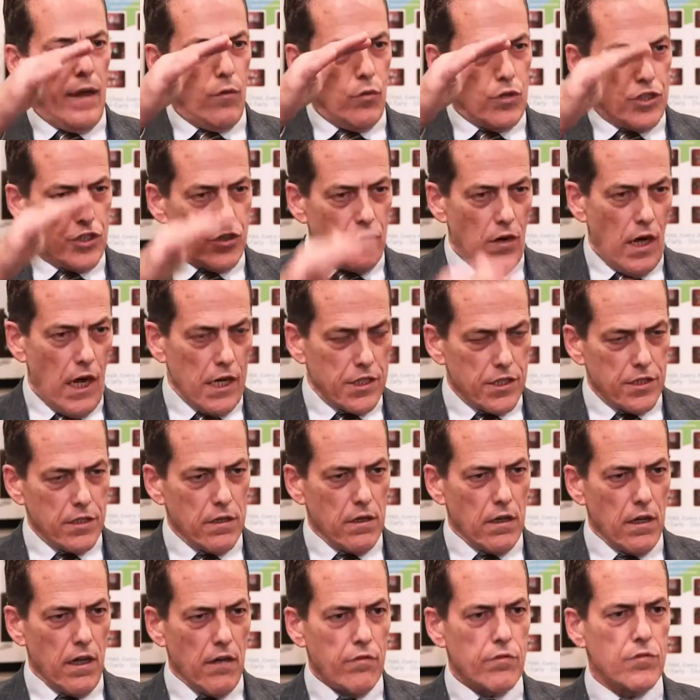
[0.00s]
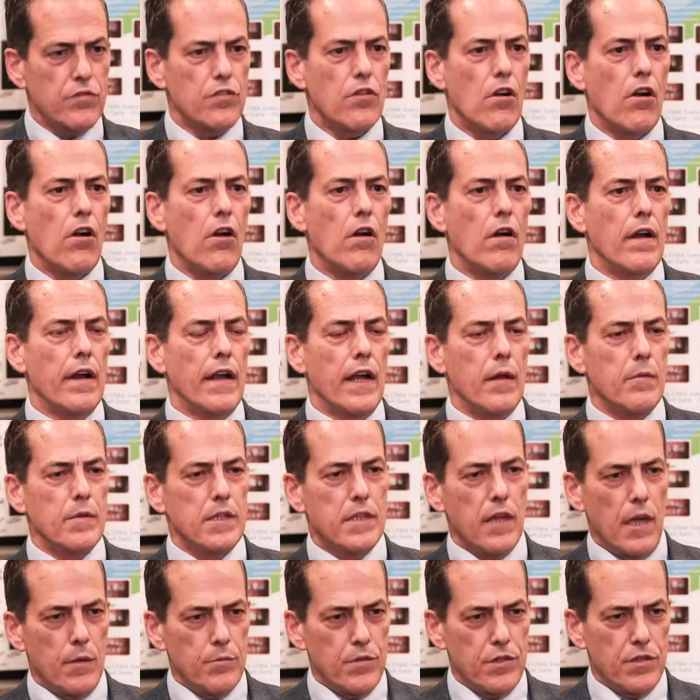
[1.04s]
what your oxygen levels are and how many
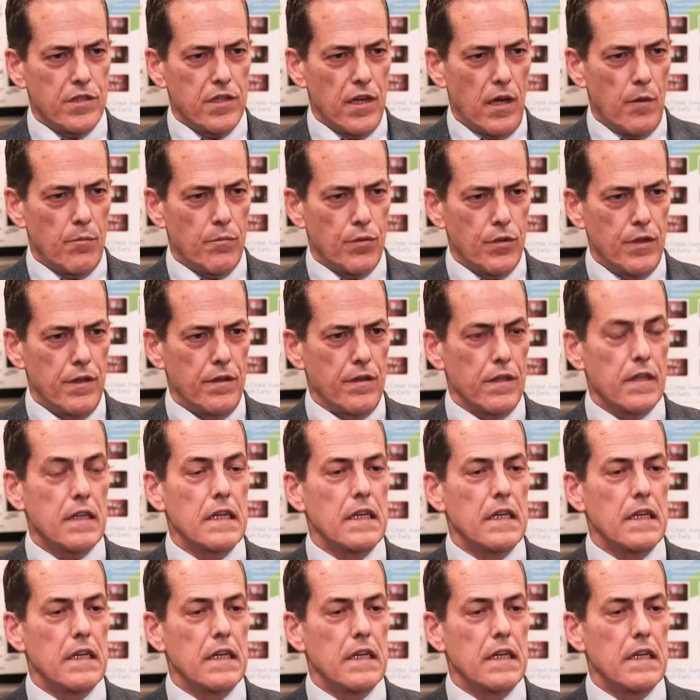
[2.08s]
times you stop breathing.